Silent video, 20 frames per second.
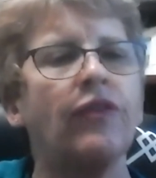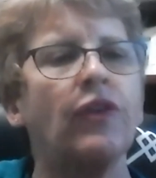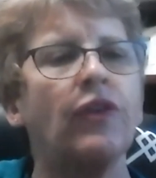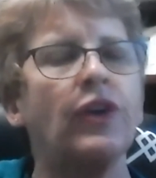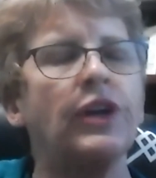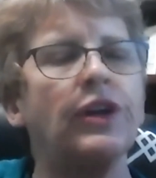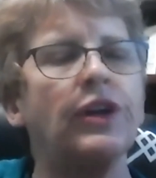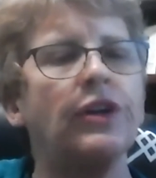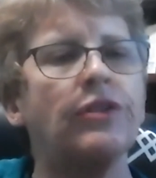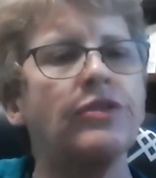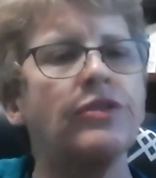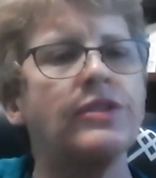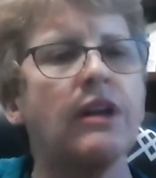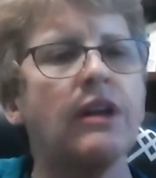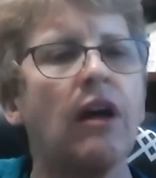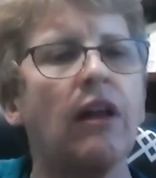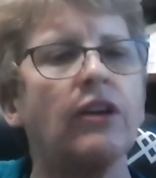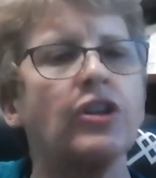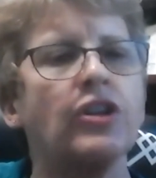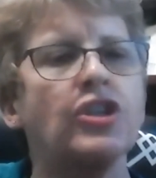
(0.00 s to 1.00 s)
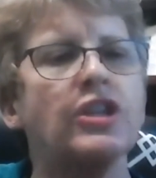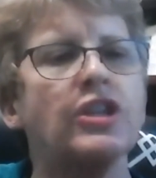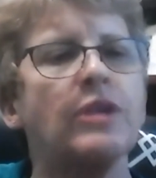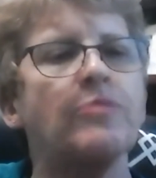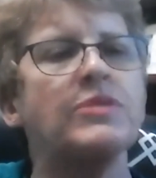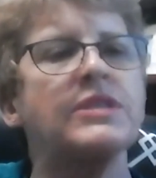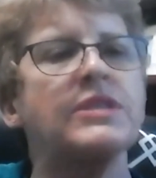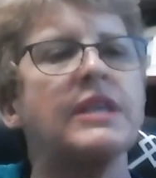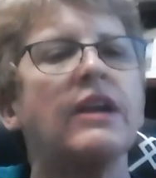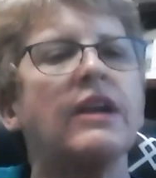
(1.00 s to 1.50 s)
for your
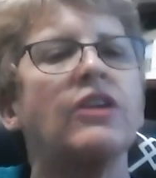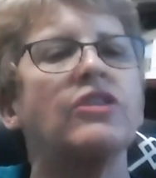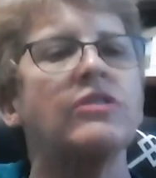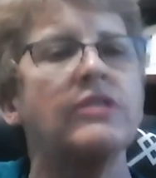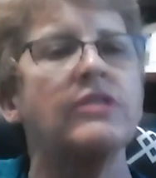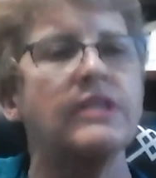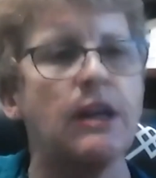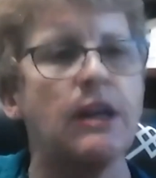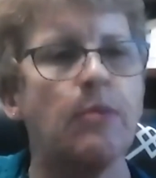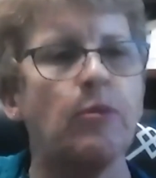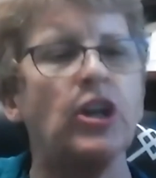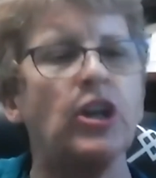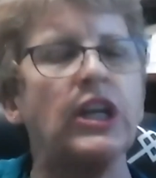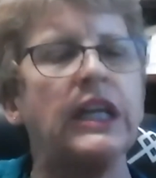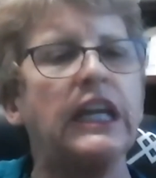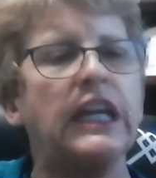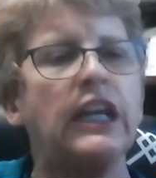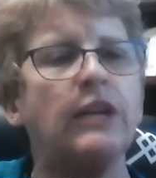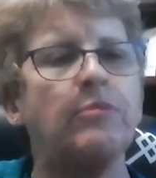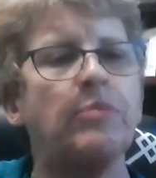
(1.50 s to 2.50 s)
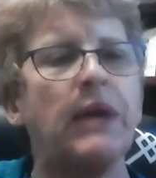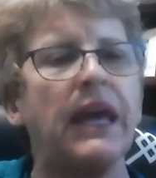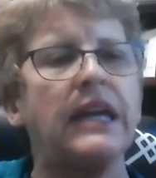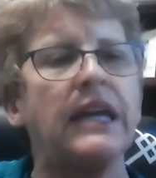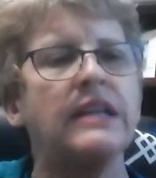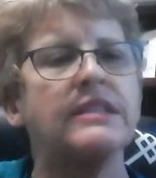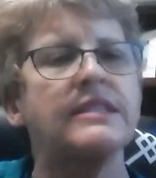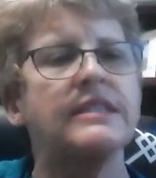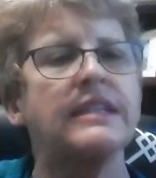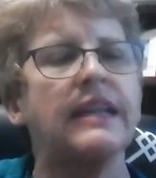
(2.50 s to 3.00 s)
scholarships that are, some are
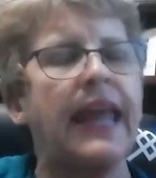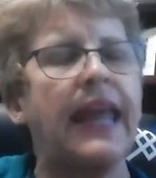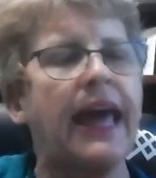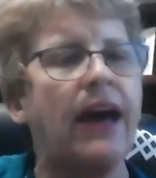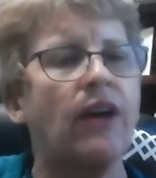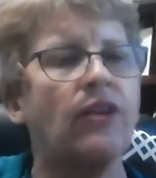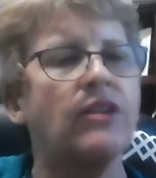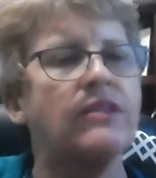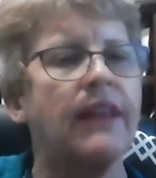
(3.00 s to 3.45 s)
need-based, and how is